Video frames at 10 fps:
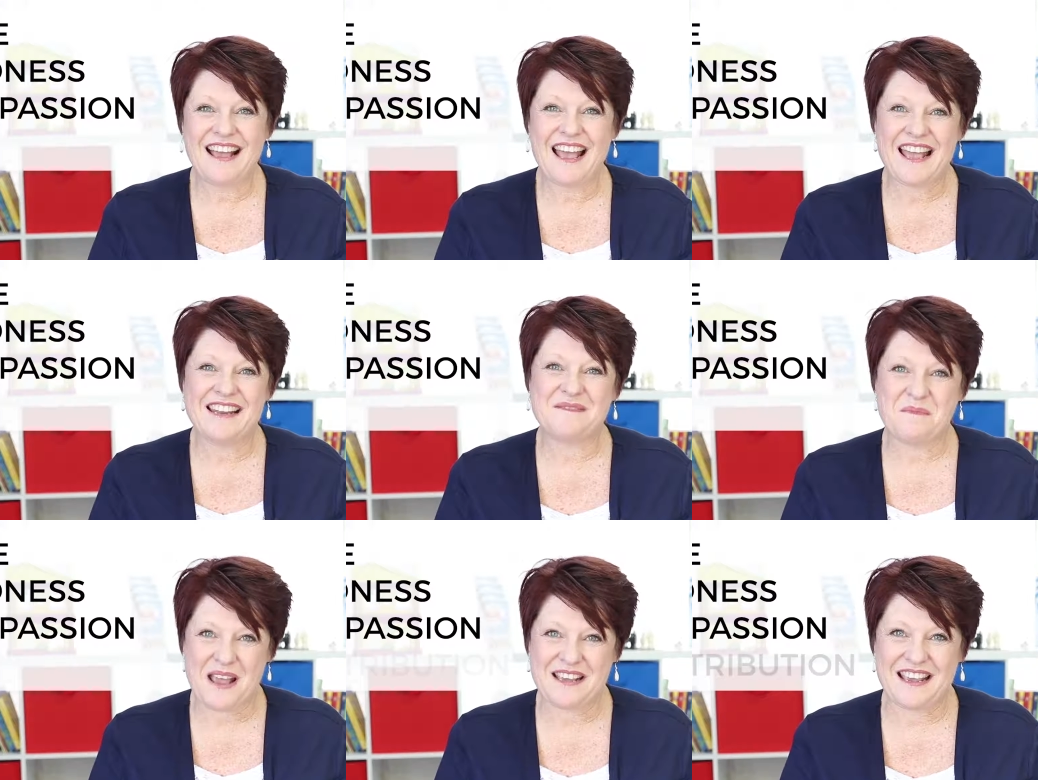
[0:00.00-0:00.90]
and
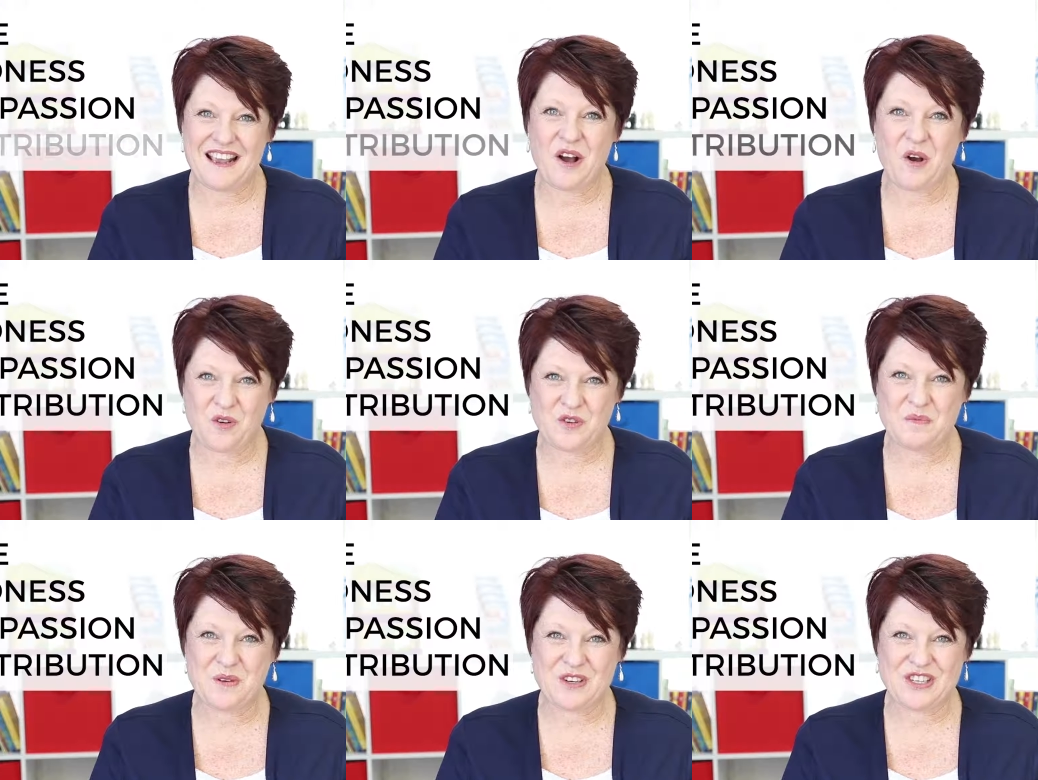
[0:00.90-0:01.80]
making a
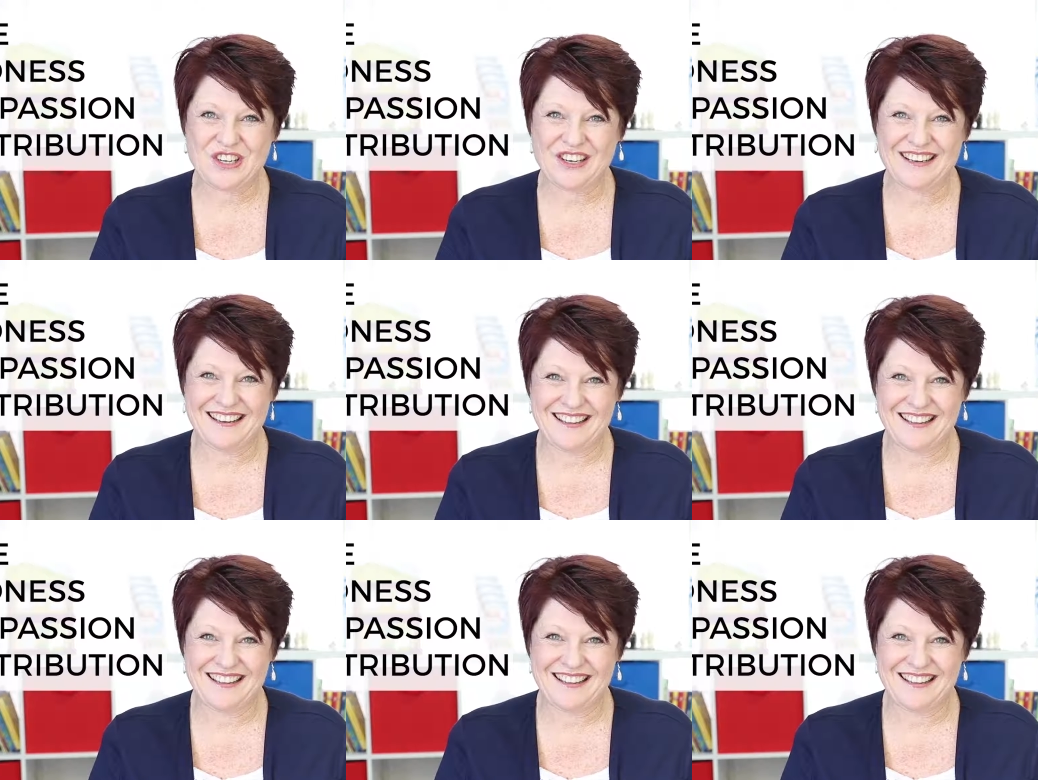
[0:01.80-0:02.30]
contribution.